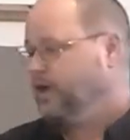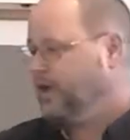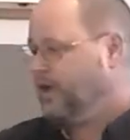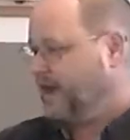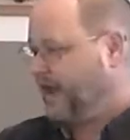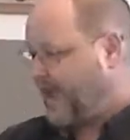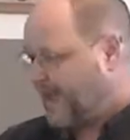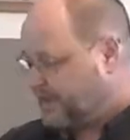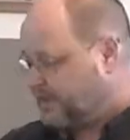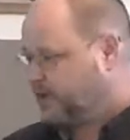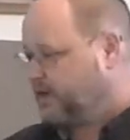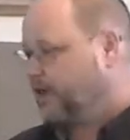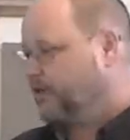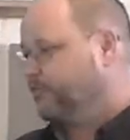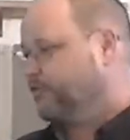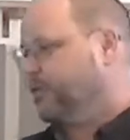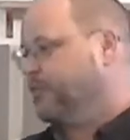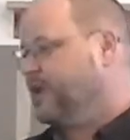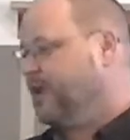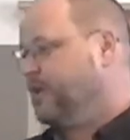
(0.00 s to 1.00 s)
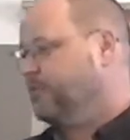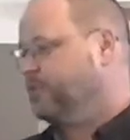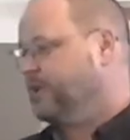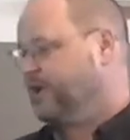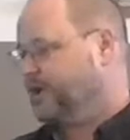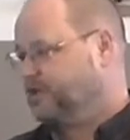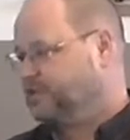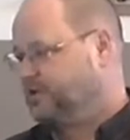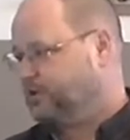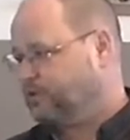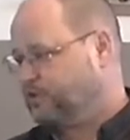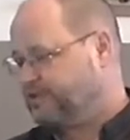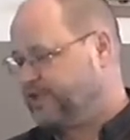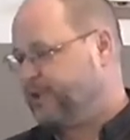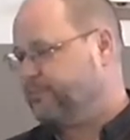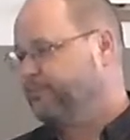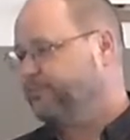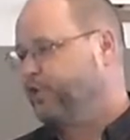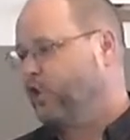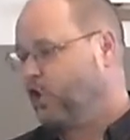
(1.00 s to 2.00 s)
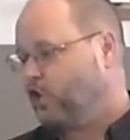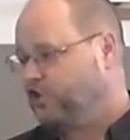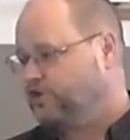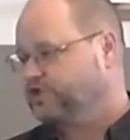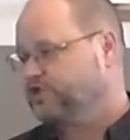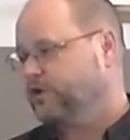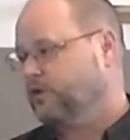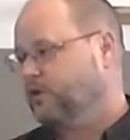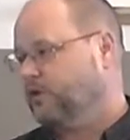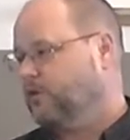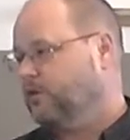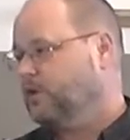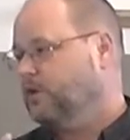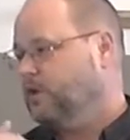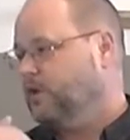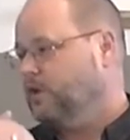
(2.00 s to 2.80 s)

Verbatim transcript: It had to come from him because it was a personal,